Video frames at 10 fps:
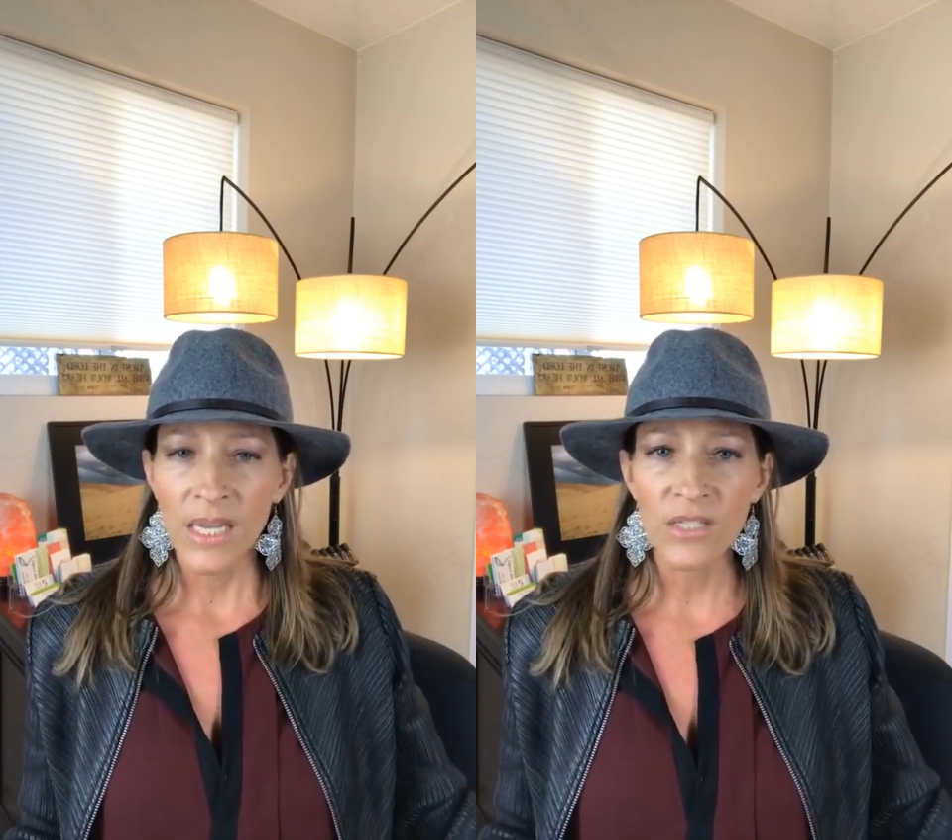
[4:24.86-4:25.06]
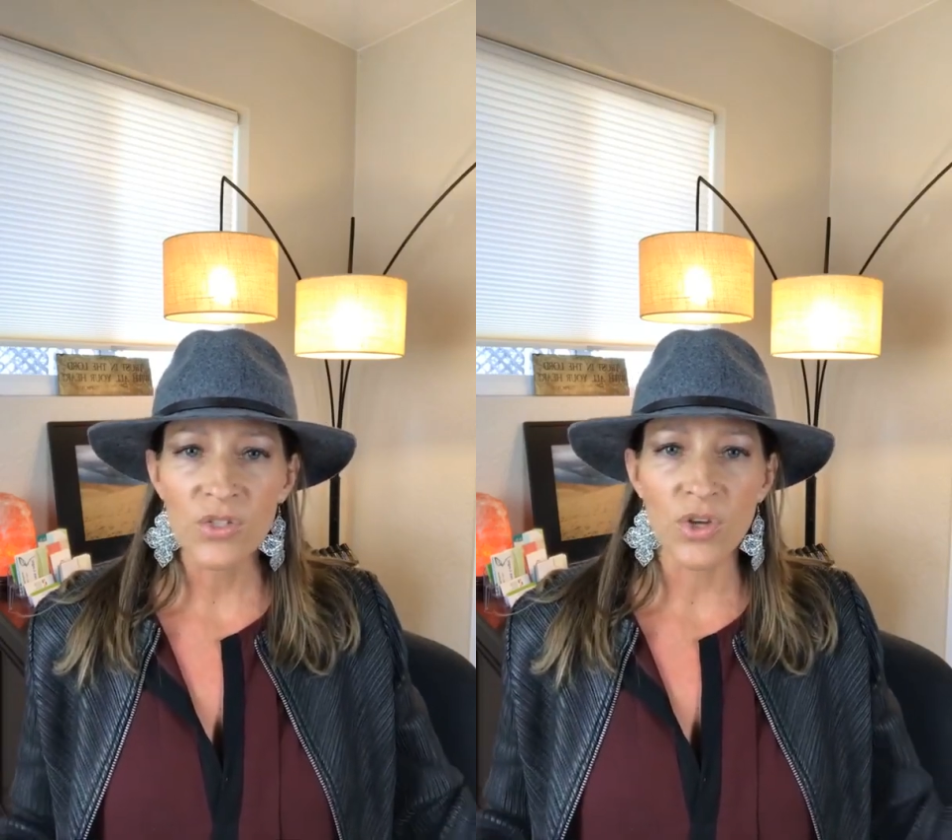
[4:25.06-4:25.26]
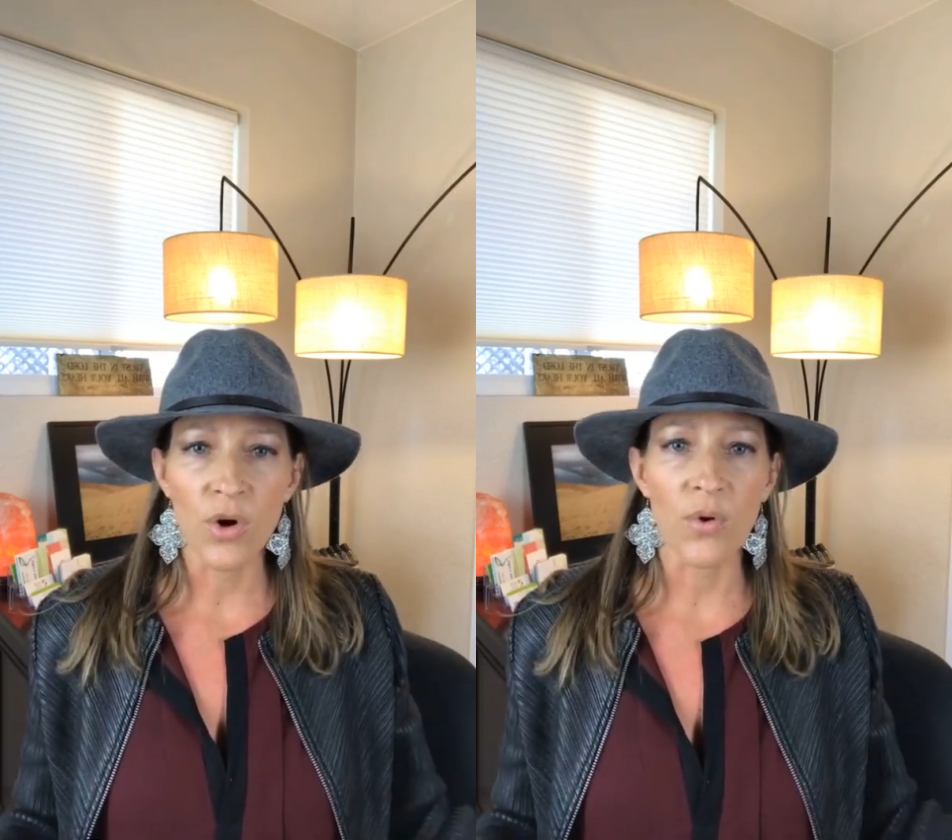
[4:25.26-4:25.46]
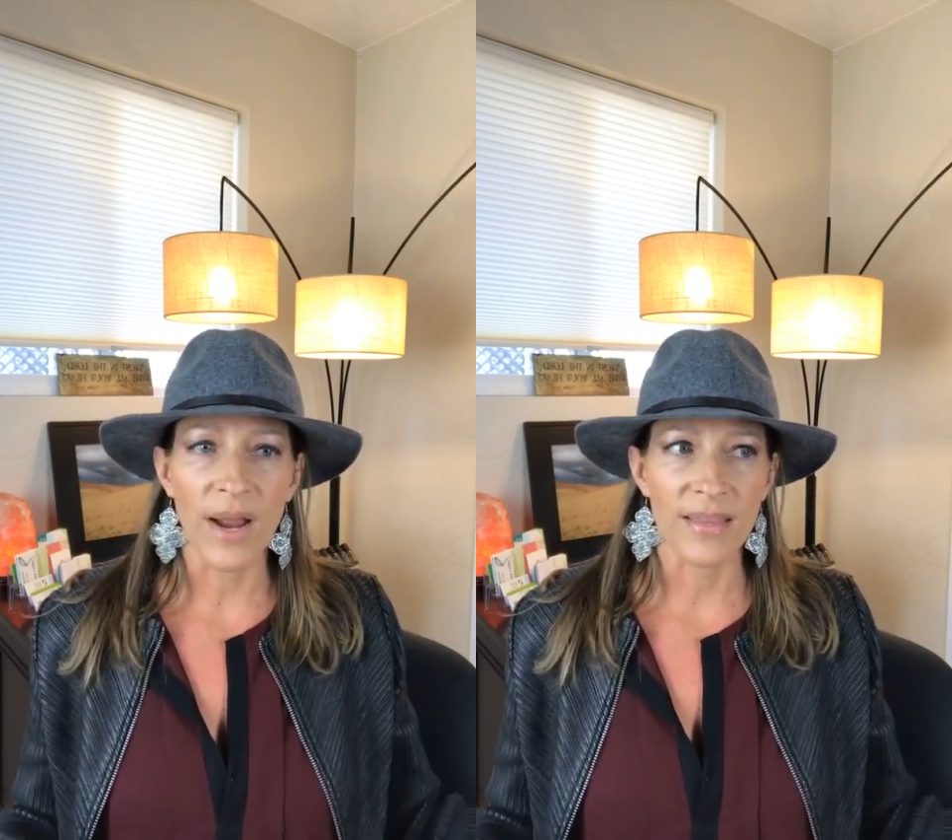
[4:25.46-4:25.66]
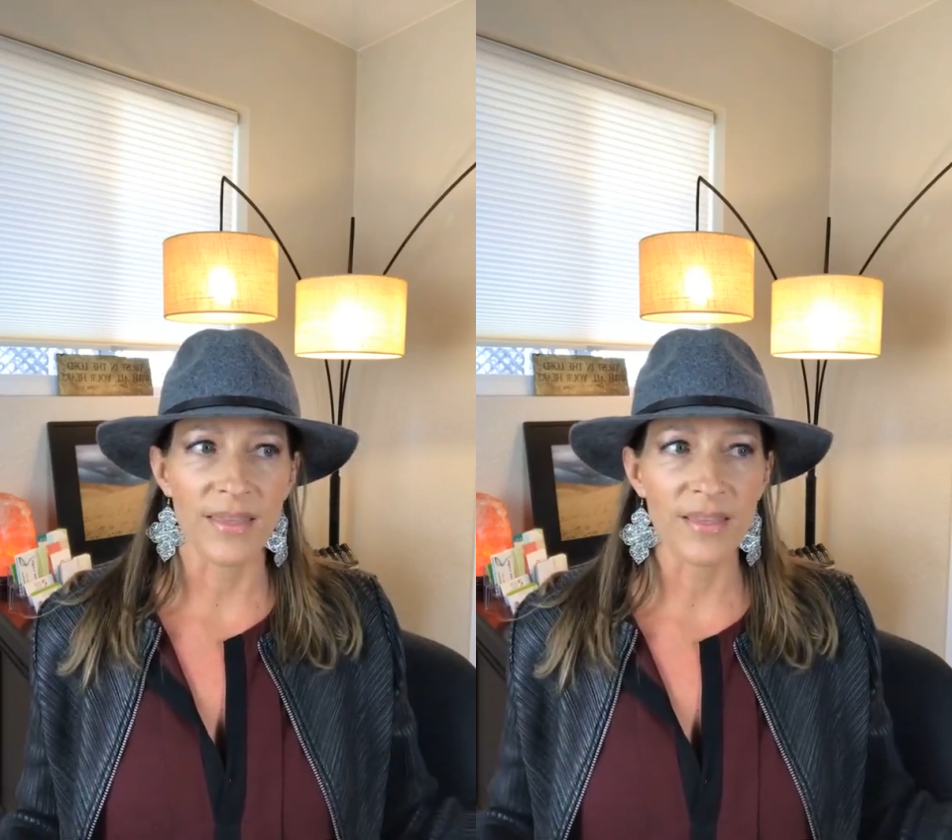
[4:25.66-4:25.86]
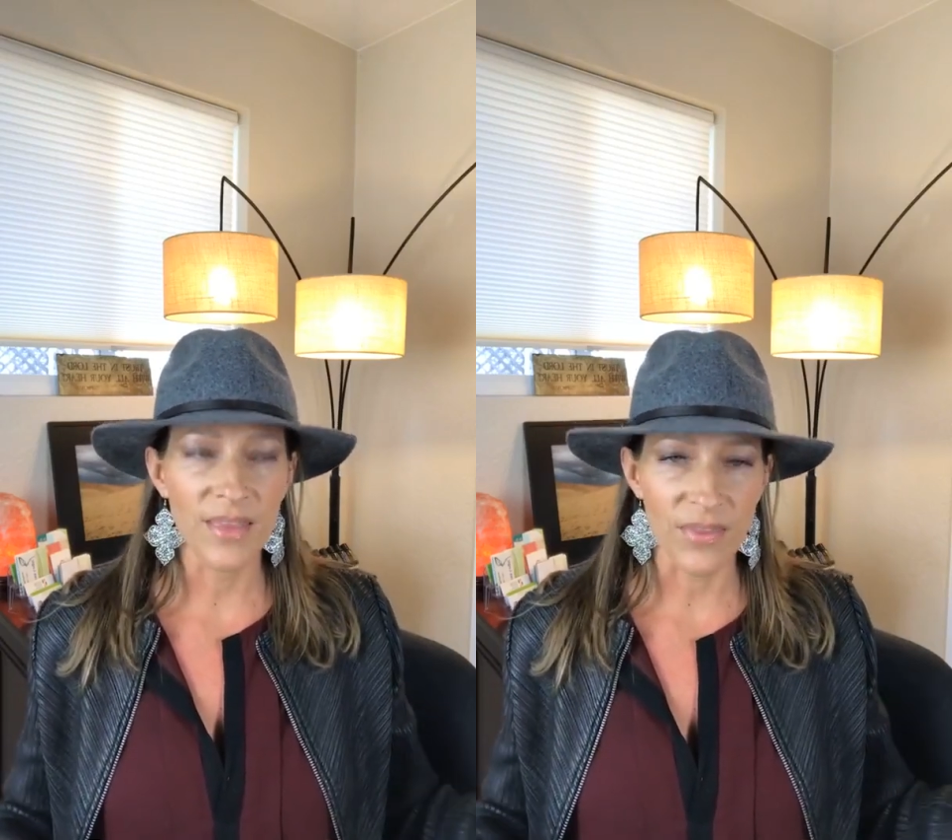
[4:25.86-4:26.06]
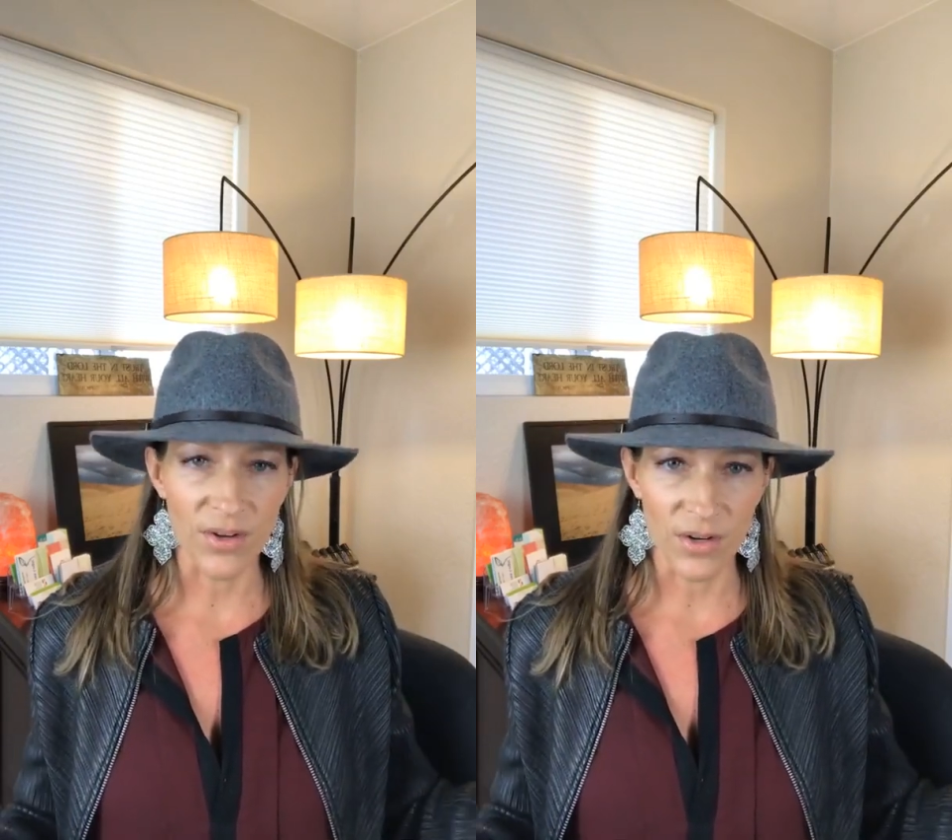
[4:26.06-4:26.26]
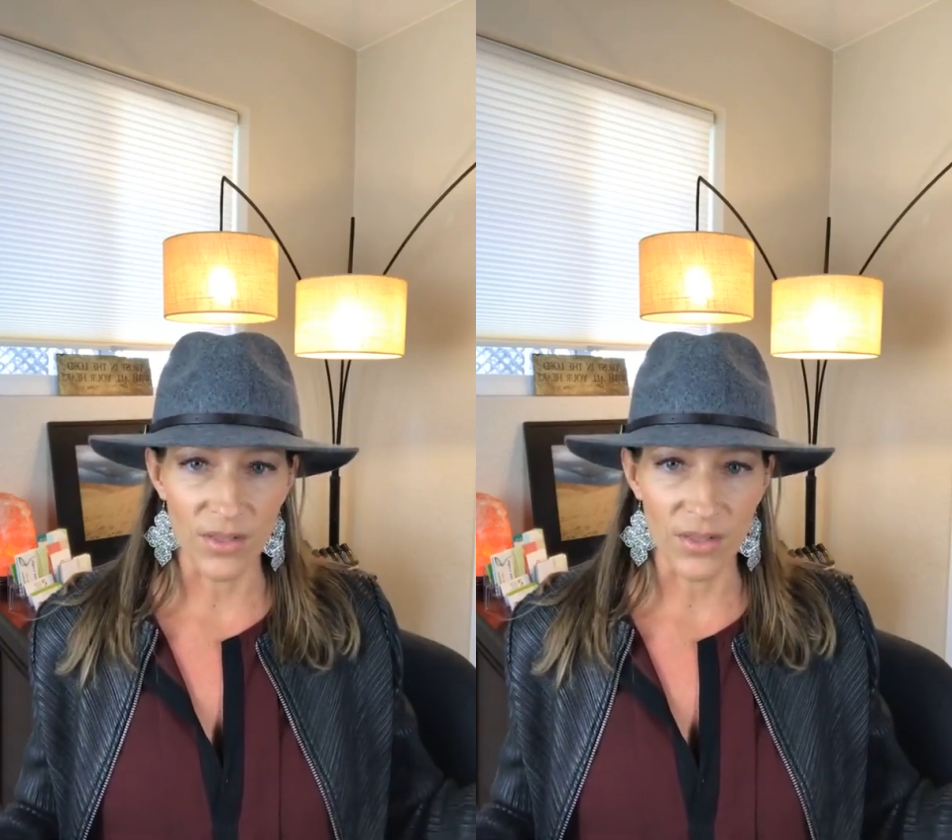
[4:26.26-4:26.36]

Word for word: And so I think that there